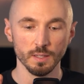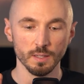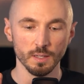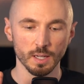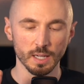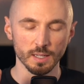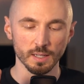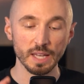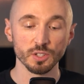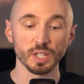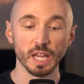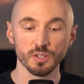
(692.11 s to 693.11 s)

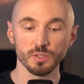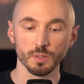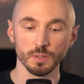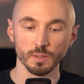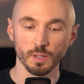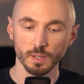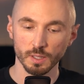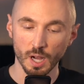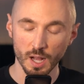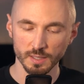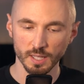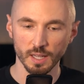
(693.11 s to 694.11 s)
educational
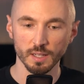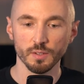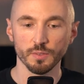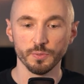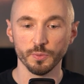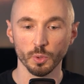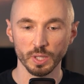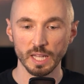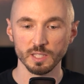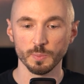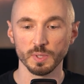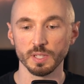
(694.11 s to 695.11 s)
content for
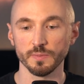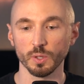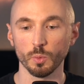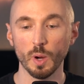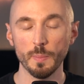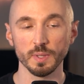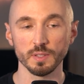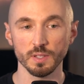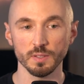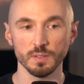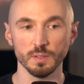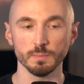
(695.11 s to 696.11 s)
that specific weapon
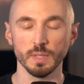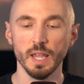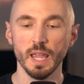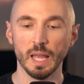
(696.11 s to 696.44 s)
system.